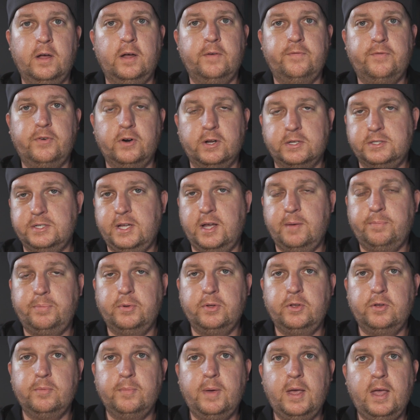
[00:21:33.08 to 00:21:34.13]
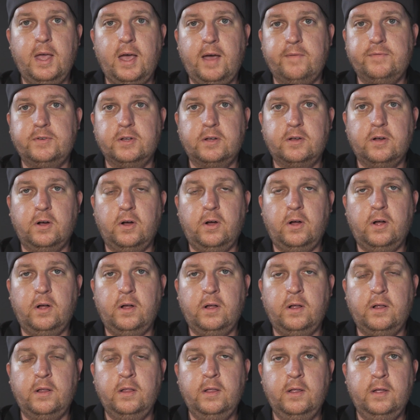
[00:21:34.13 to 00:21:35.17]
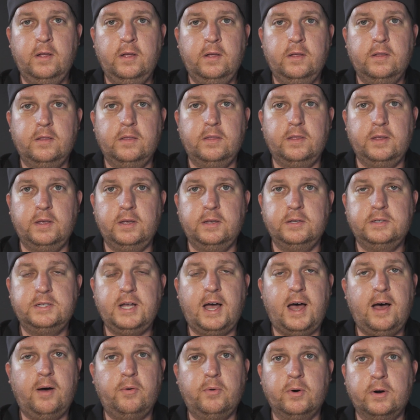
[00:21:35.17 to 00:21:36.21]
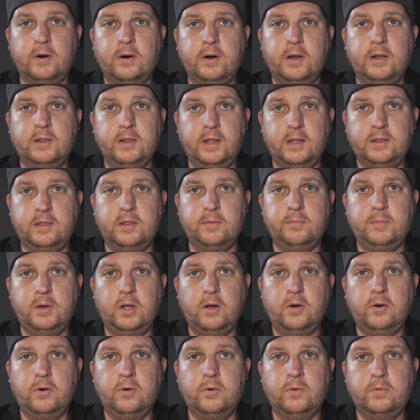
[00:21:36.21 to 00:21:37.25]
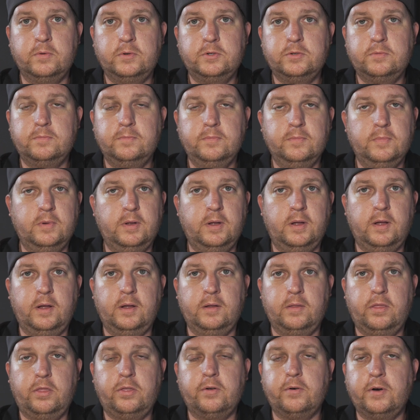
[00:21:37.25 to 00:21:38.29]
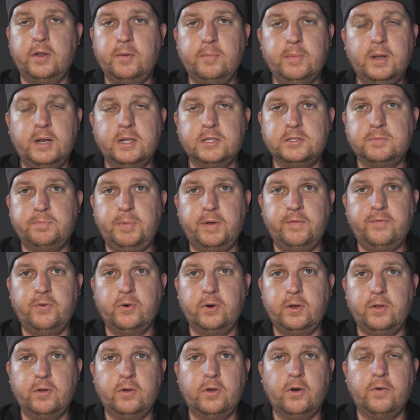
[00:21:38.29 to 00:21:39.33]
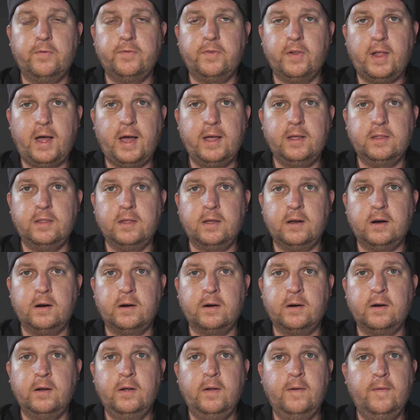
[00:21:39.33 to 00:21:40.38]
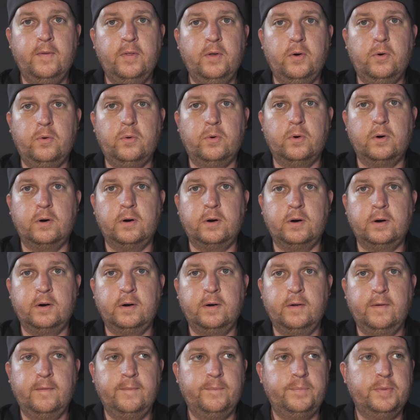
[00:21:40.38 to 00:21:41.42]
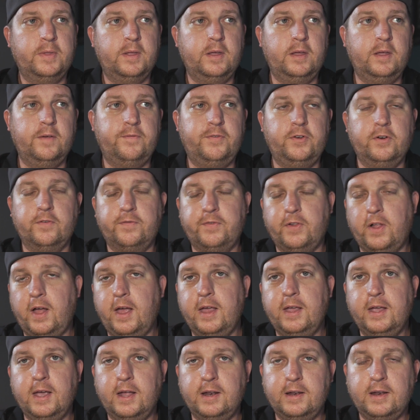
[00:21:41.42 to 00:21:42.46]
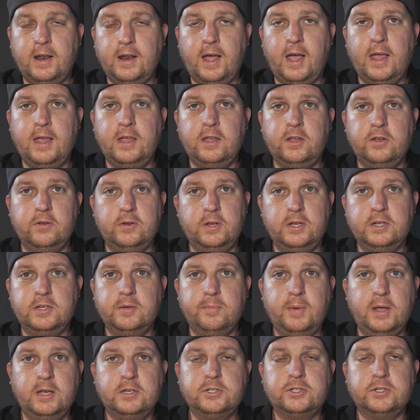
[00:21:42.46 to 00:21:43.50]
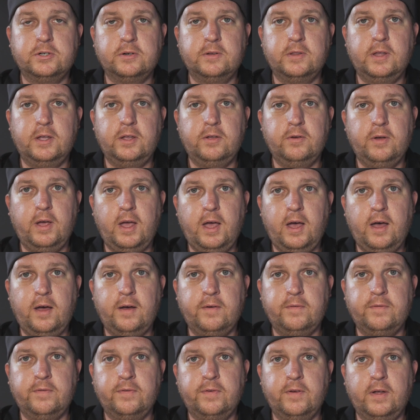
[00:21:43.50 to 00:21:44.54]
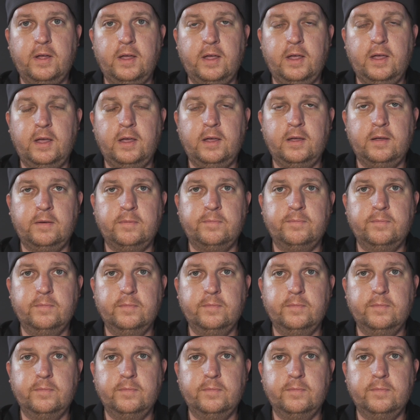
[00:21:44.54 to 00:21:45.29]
For example, you may have to call the tower and let them know 30 minutes before you go fly there. Or if you're flying at night, you need to make sure that you have a